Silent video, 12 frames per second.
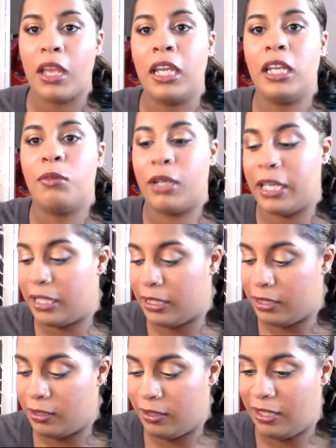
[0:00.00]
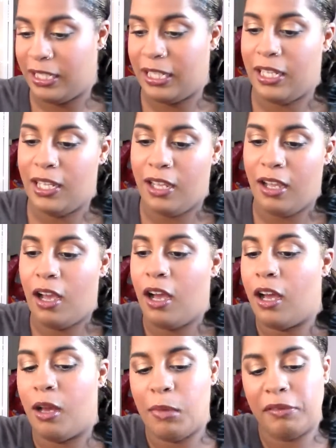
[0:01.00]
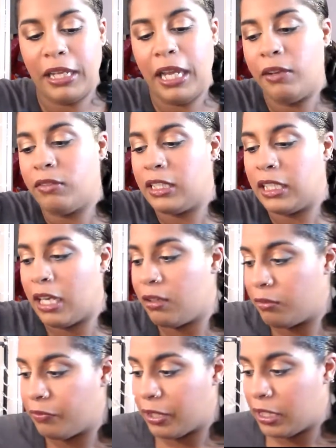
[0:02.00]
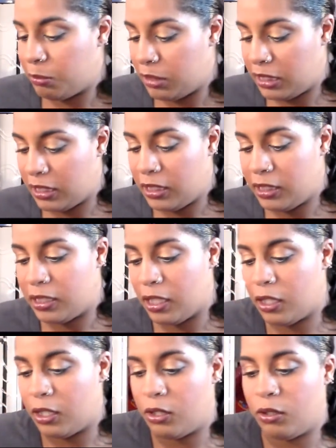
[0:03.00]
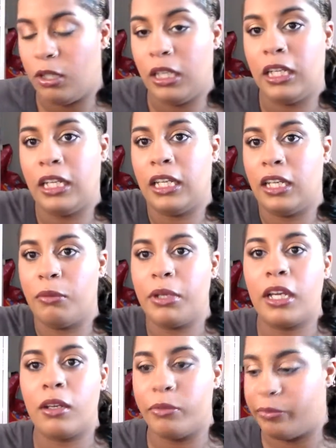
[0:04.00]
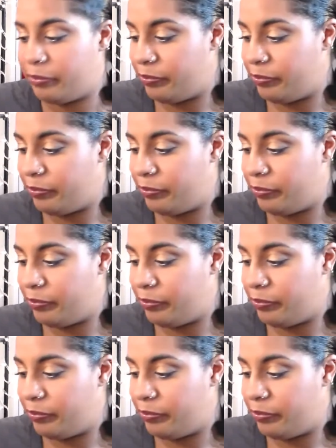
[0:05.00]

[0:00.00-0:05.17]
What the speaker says: Anyway, I've got everything out in front of me, so here we go.